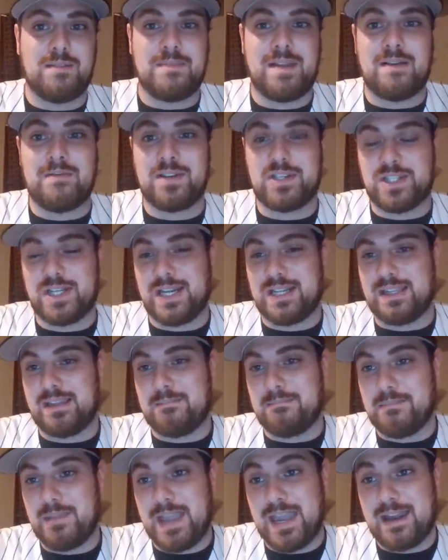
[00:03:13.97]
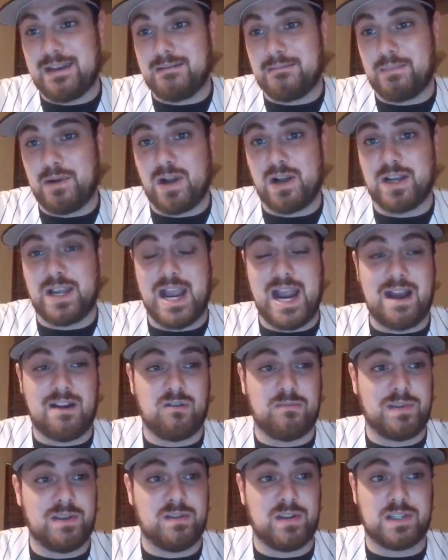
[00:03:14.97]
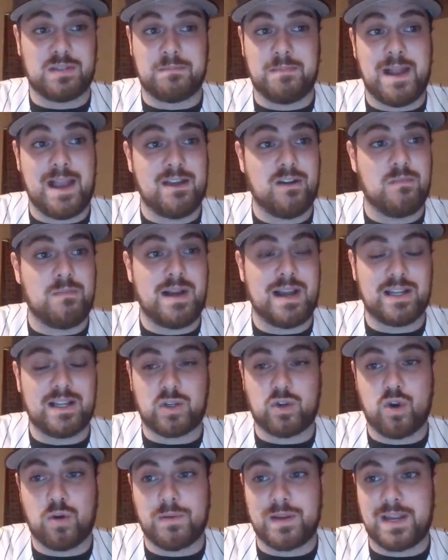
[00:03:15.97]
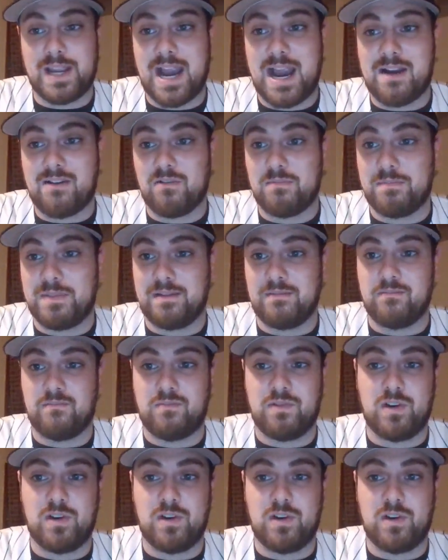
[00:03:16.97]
I'm not wishing anything bad upon Carroll because my has Corbin Carroll been,